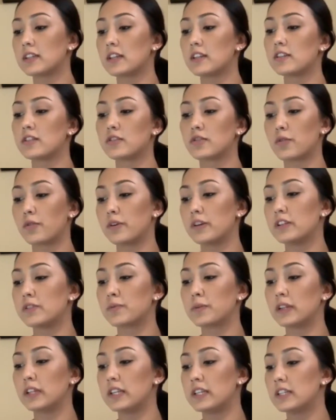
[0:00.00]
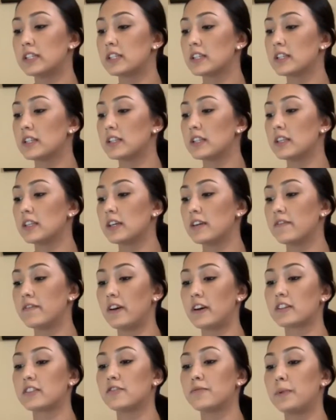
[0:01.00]
and stories related to the
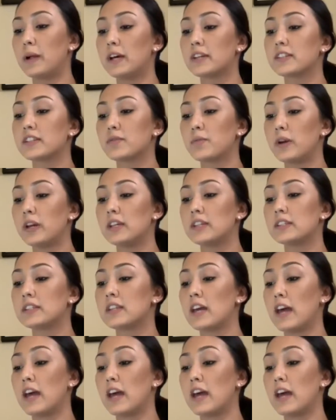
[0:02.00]
effects of plastic waste